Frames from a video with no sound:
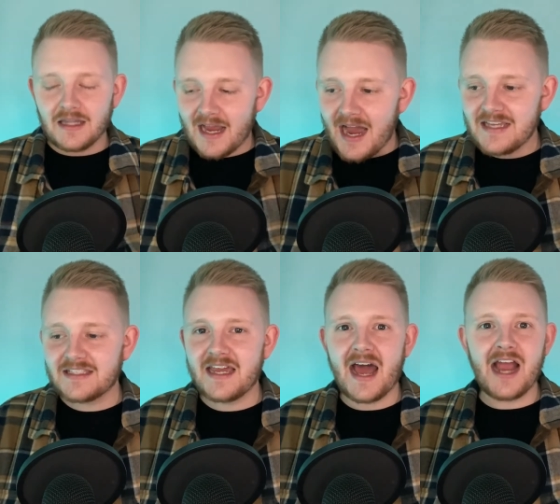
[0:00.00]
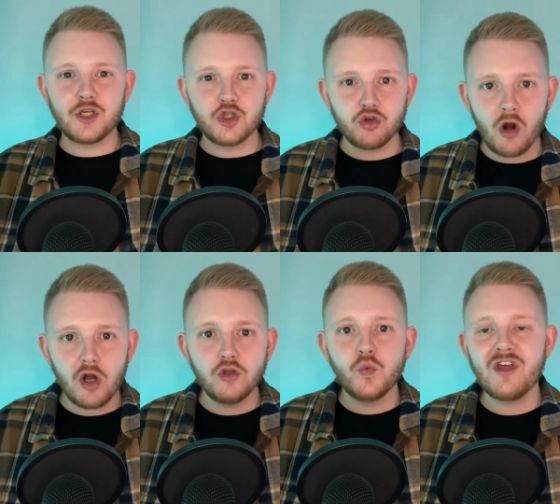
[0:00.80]
like I said, I
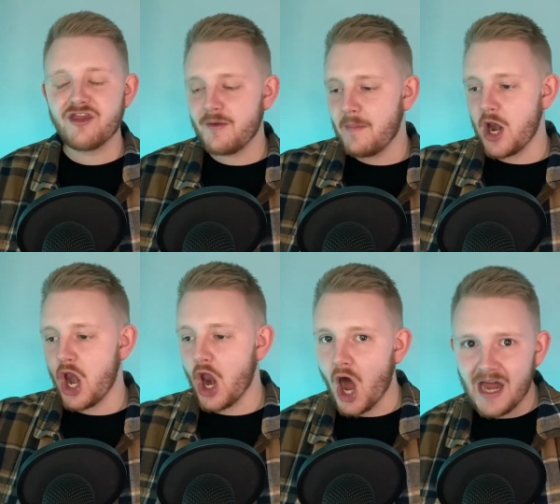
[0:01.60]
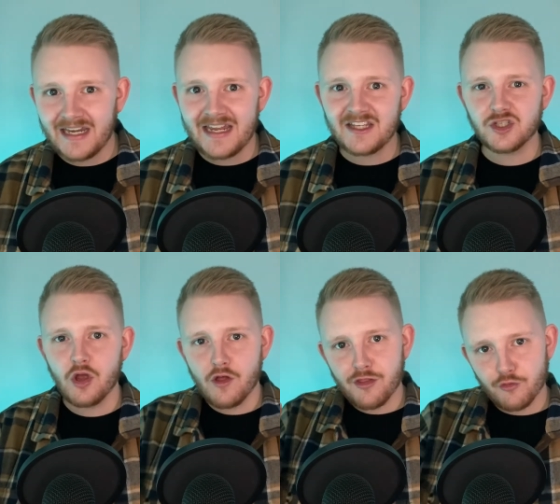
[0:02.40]
struggled with the
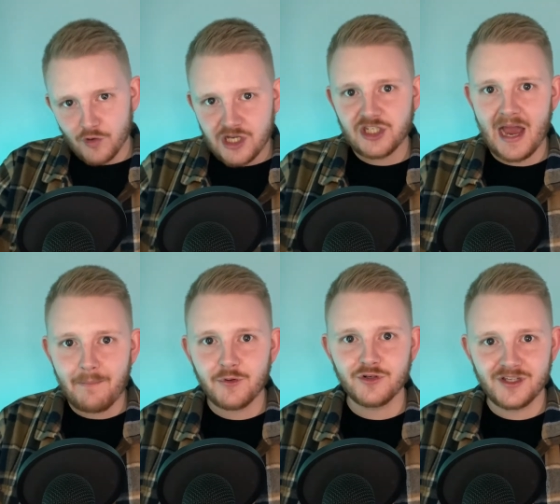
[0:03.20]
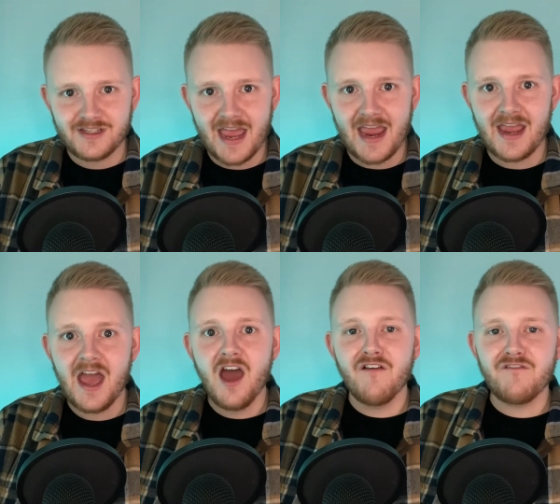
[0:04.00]
monotonous three chapters a
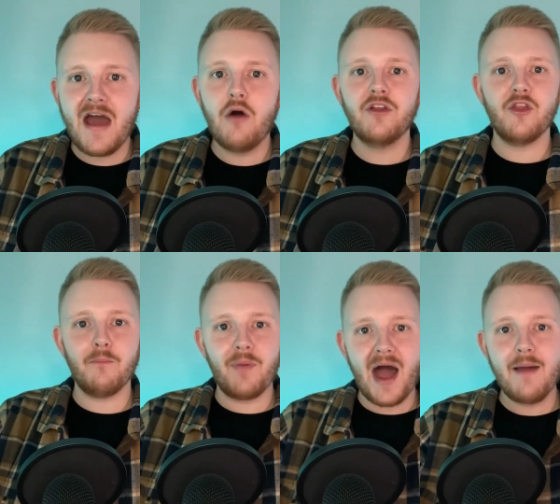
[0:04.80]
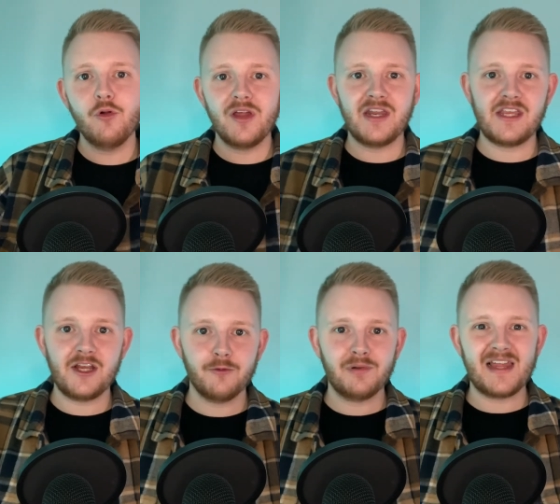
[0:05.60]
day found in the Bible in a
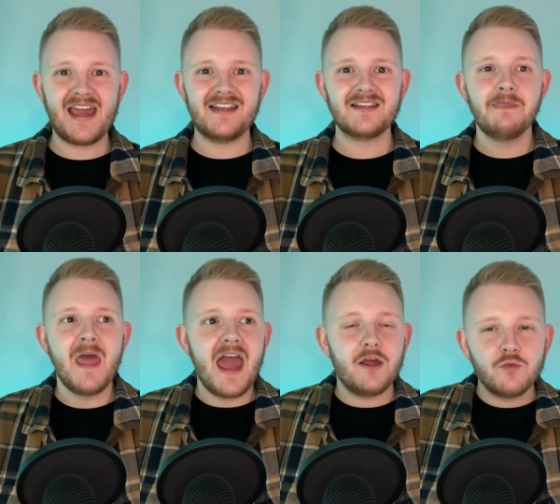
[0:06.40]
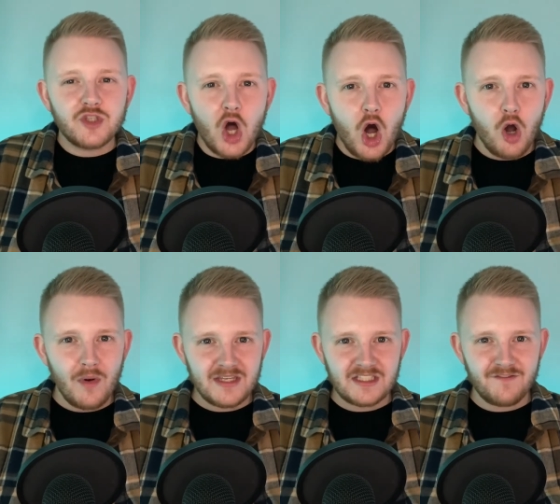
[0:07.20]
year plans, and it was
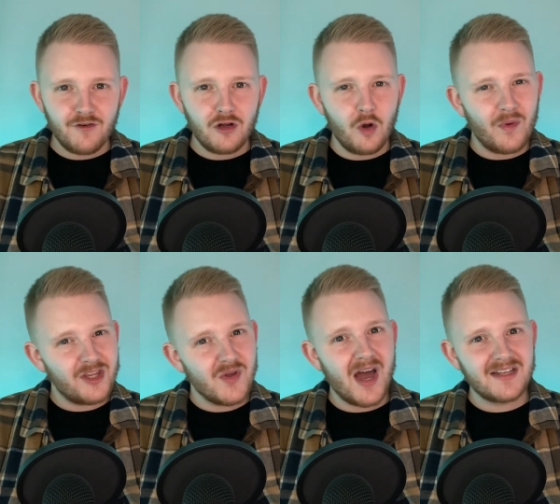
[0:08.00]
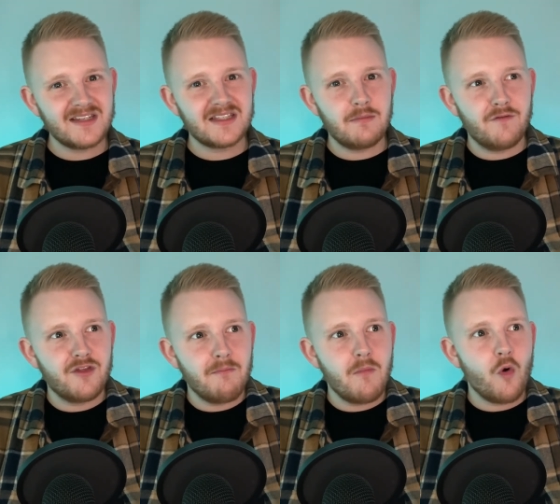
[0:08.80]
always difficult when you got to some
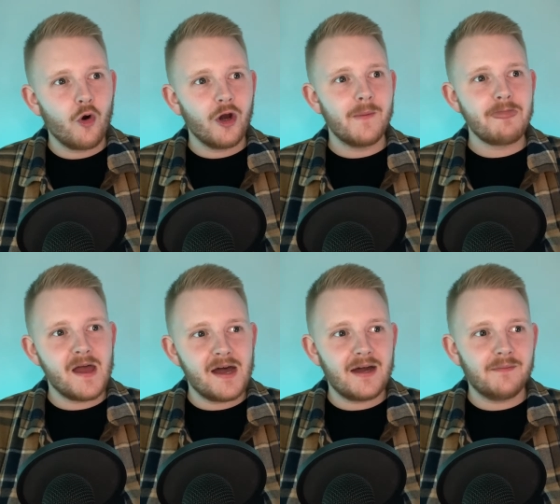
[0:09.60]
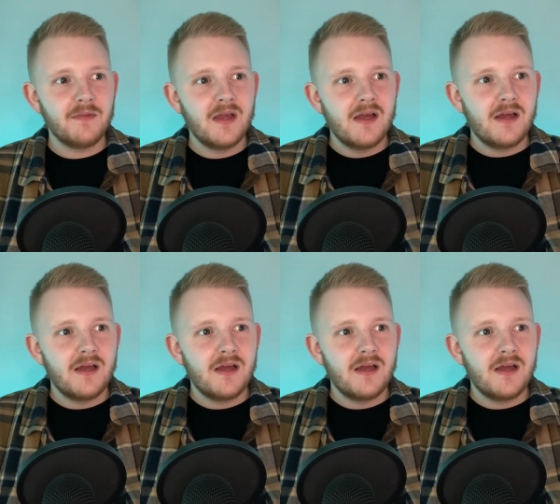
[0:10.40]
of the more. Uh,